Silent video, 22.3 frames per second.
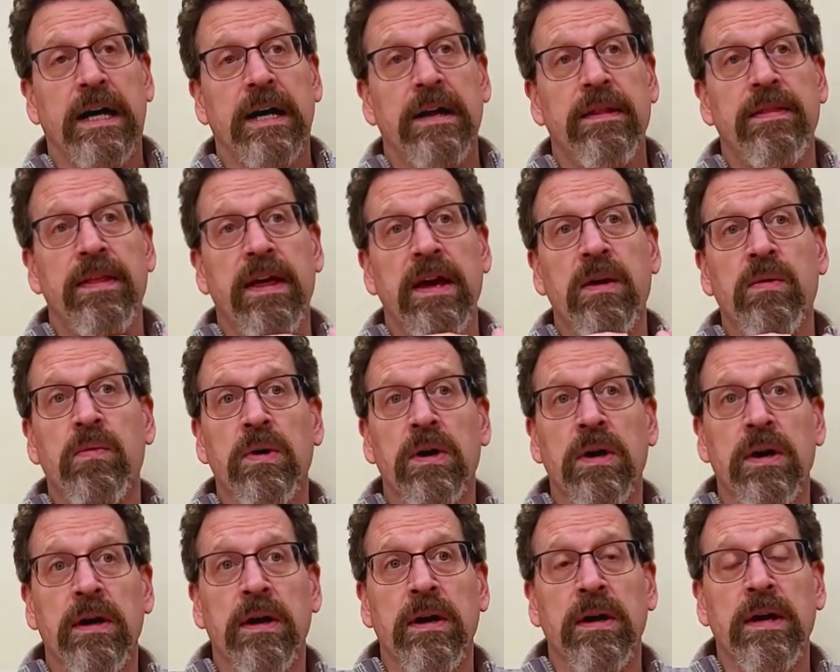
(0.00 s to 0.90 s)
They
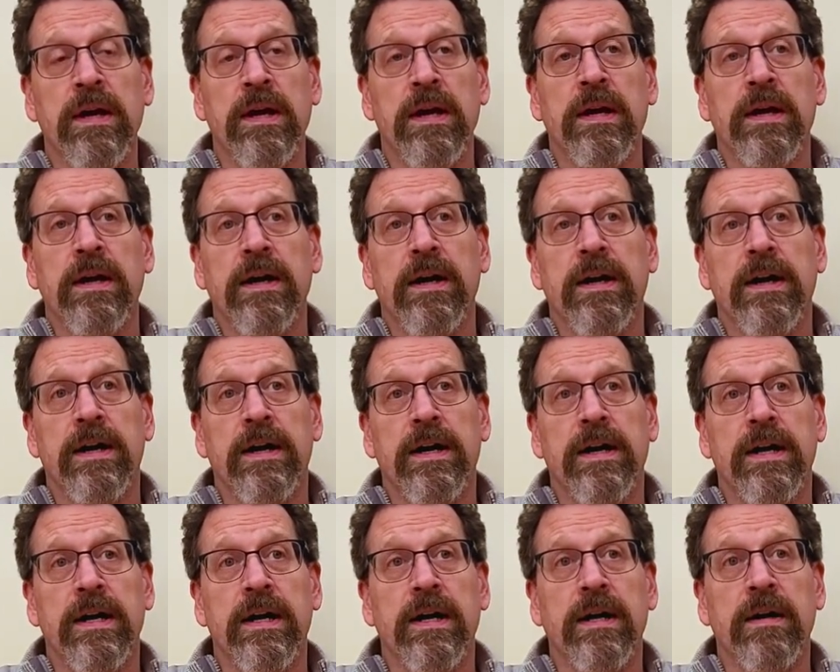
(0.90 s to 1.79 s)
were
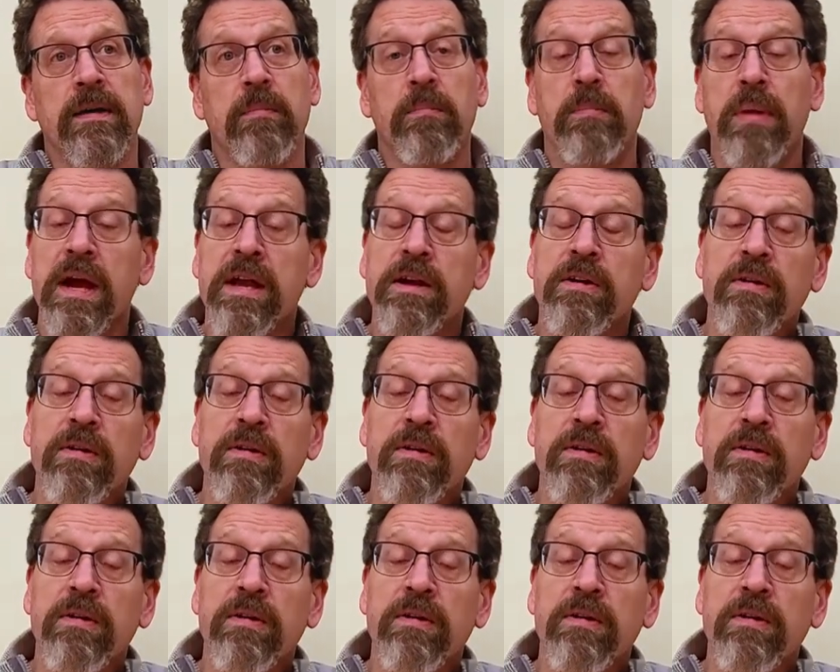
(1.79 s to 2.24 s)
Pike